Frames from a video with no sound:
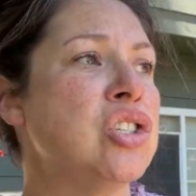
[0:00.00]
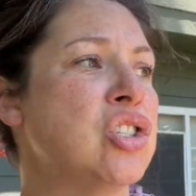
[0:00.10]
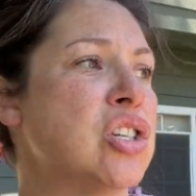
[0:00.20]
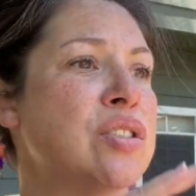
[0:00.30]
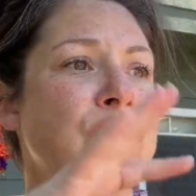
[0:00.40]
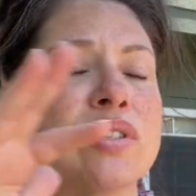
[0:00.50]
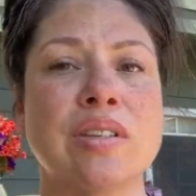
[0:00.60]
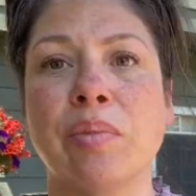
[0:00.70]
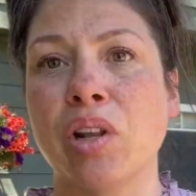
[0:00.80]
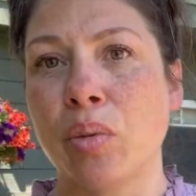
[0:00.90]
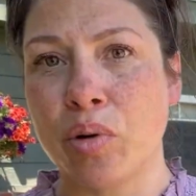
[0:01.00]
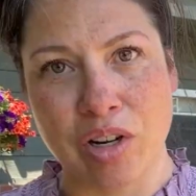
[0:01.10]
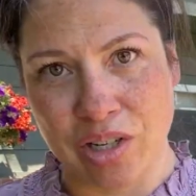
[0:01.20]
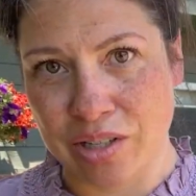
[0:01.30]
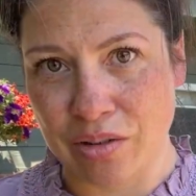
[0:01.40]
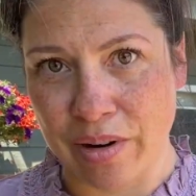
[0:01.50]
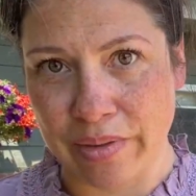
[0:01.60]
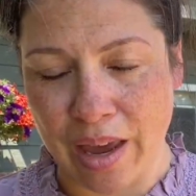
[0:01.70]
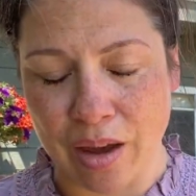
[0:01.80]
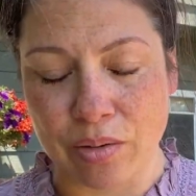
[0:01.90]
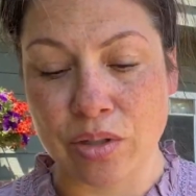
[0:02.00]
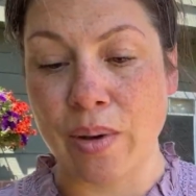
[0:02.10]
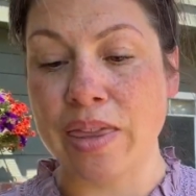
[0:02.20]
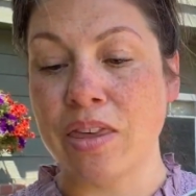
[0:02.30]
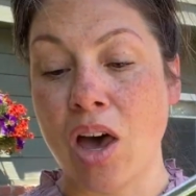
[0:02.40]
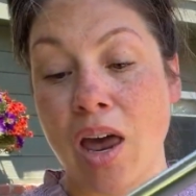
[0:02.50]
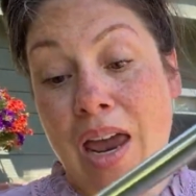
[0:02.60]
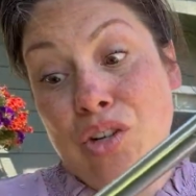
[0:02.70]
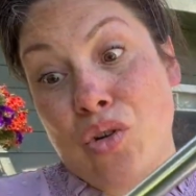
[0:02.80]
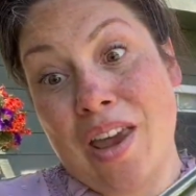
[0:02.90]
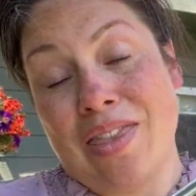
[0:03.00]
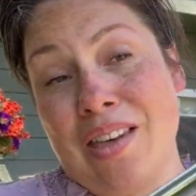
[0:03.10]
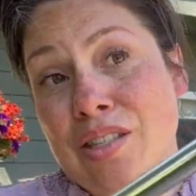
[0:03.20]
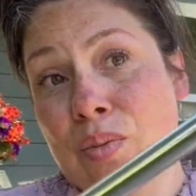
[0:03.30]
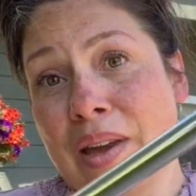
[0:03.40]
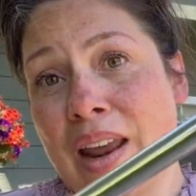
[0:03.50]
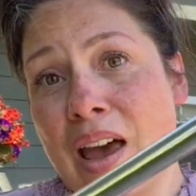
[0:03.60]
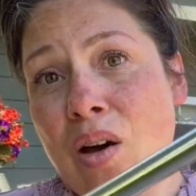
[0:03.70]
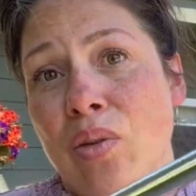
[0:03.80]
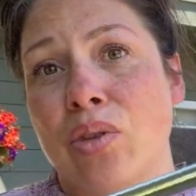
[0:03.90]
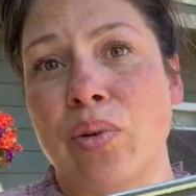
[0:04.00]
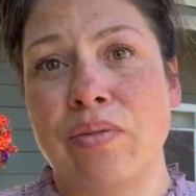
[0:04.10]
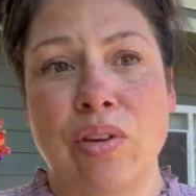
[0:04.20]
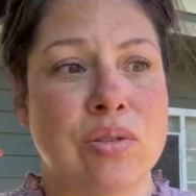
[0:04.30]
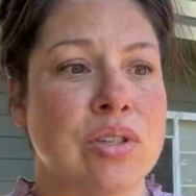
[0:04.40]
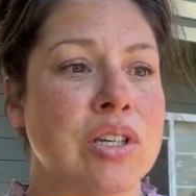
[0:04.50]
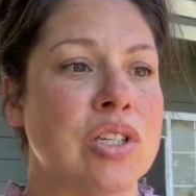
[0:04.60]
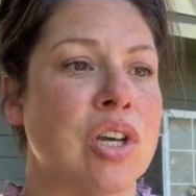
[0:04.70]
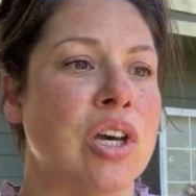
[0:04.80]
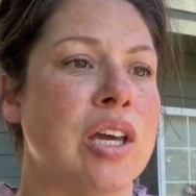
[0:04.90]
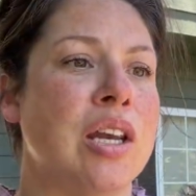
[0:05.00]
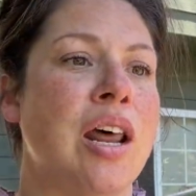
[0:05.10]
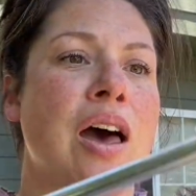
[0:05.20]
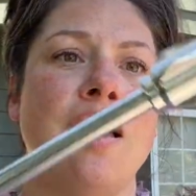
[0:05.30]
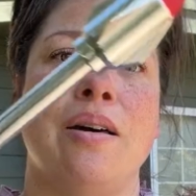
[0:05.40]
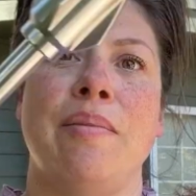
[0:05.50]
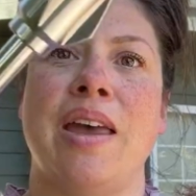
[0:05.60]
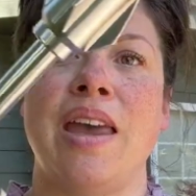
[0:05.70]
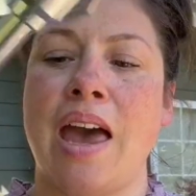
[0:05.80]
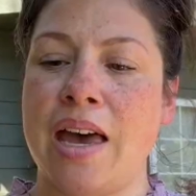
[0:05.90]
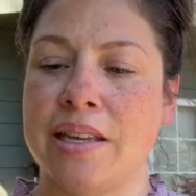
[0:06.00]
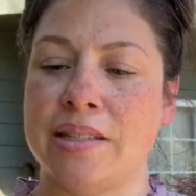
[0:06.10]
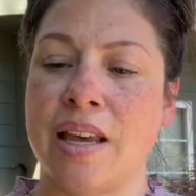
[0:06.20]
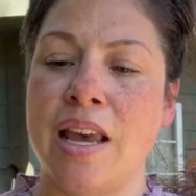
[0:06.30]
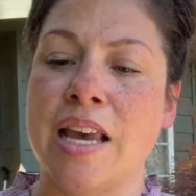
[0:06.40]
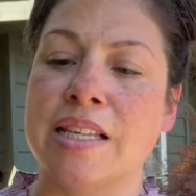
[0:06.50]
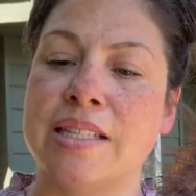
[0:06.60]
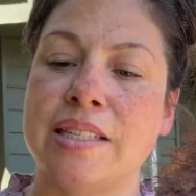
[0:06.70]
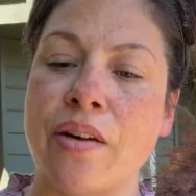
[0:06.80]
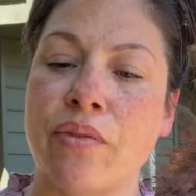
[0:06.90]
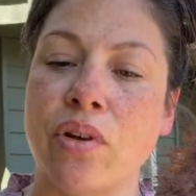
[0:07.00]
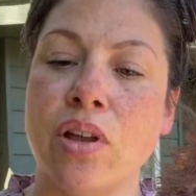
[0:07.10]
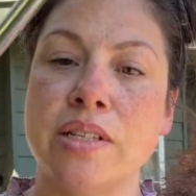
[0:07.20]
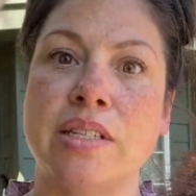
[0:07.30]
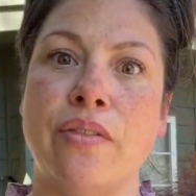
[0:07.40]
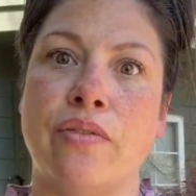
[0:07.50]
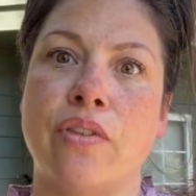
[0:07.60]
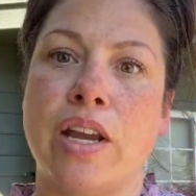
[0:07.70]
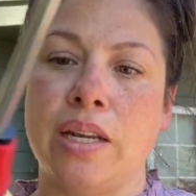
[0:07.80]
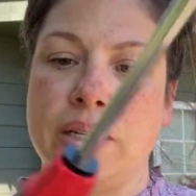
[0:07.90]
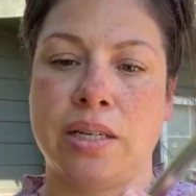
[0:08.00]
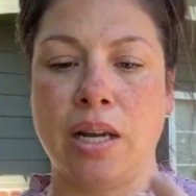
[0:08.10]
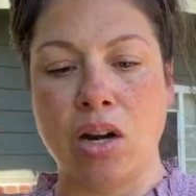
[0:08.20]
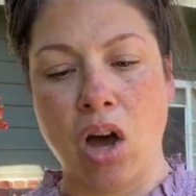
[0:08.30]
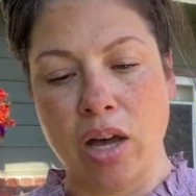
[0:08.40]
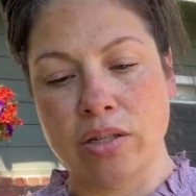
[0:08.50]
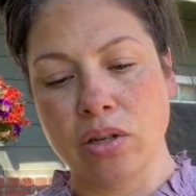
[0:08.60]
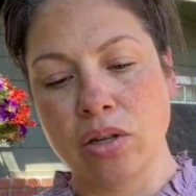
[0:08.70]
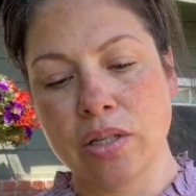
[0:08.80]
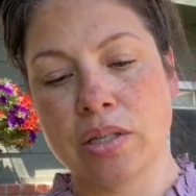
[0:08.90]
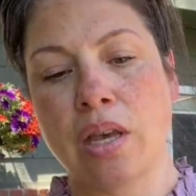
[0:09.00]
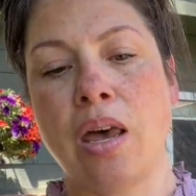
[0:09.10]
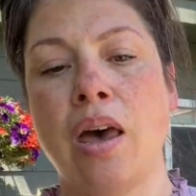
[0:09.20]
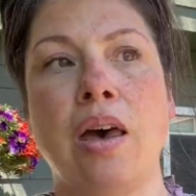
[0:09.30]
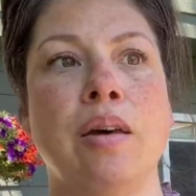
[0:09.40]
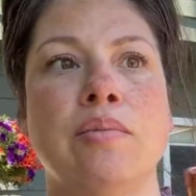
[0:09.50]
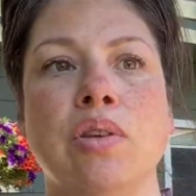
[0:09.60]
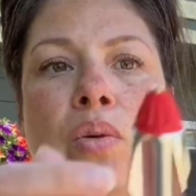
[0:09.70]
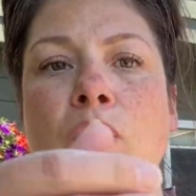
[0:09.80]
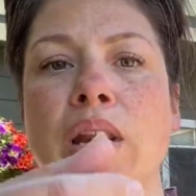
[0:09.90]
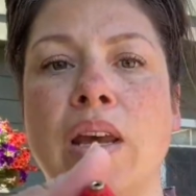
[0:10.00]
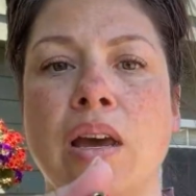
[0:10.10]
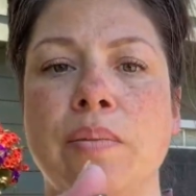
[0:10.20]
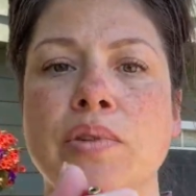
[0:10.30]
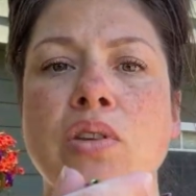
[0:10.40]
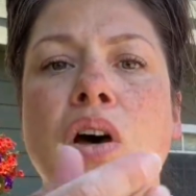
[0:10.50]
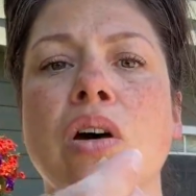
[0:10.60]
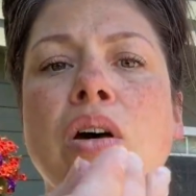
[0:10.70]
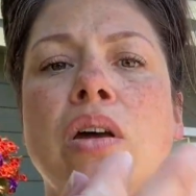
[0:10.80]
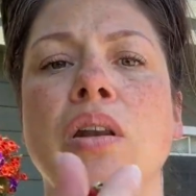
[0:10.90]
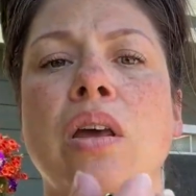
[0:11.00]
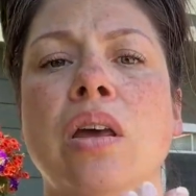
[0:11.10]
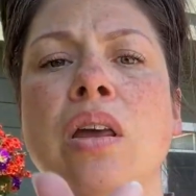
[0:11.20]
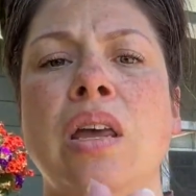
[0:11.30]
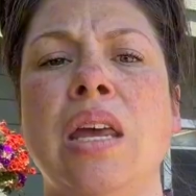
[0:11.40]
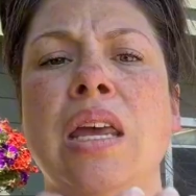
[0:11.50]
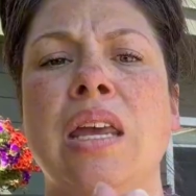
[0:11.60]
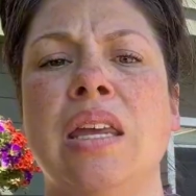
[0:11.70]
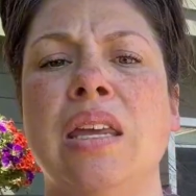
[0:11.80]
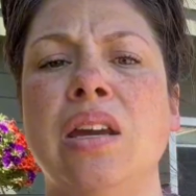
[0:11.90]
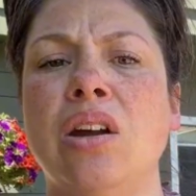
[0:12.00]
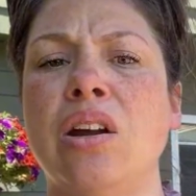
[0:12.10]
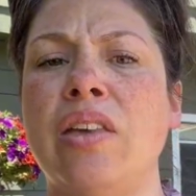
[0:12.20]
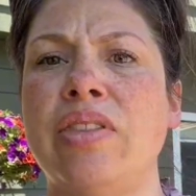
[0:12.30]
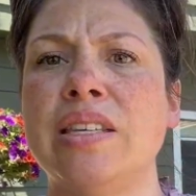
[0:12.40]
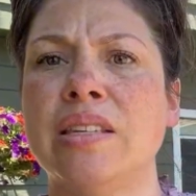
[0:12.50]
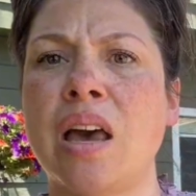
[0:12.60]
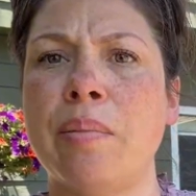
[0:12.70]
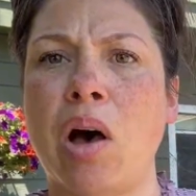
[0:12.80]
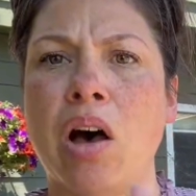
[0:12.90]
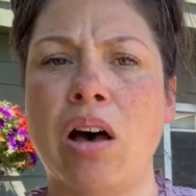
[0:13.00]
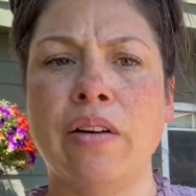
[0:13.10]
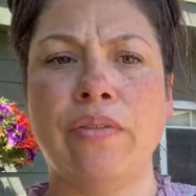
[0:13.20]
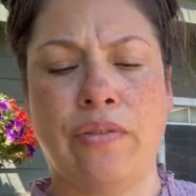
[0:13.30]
just for some little projects around the house. So I thought I'd try this one out. The reviews looked good. It has several different nozzles. So the one it comes on here, and these come off